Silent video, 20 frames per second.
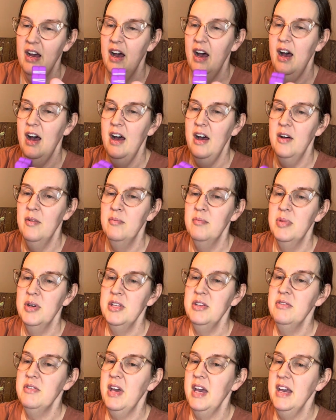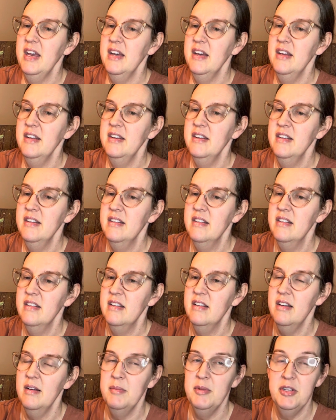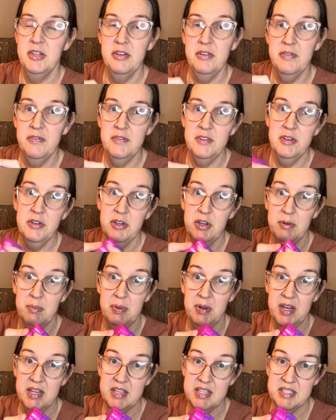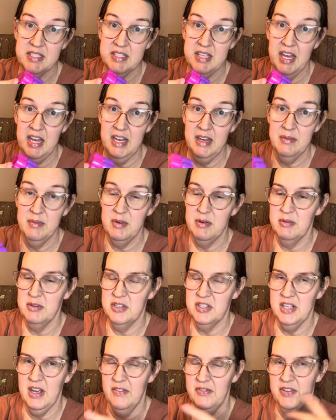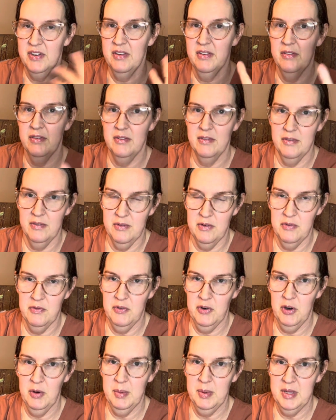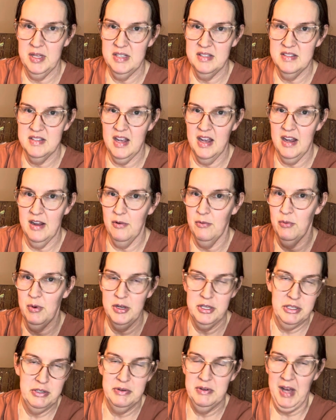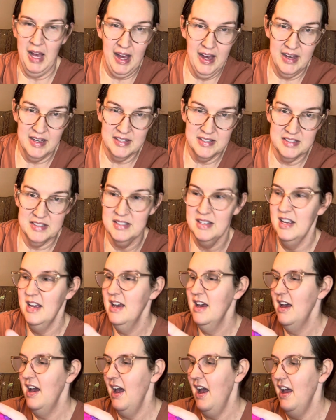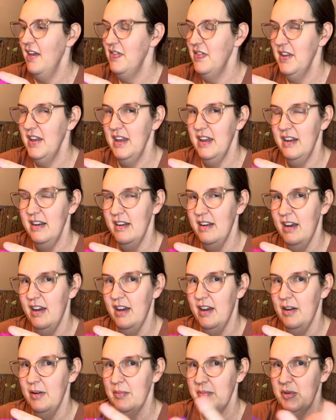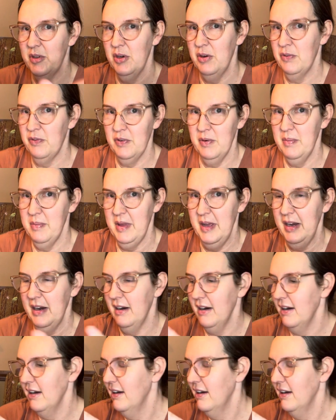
But you can, I mean, you could play this game. You would just have to verbally say what you guess and then go from there.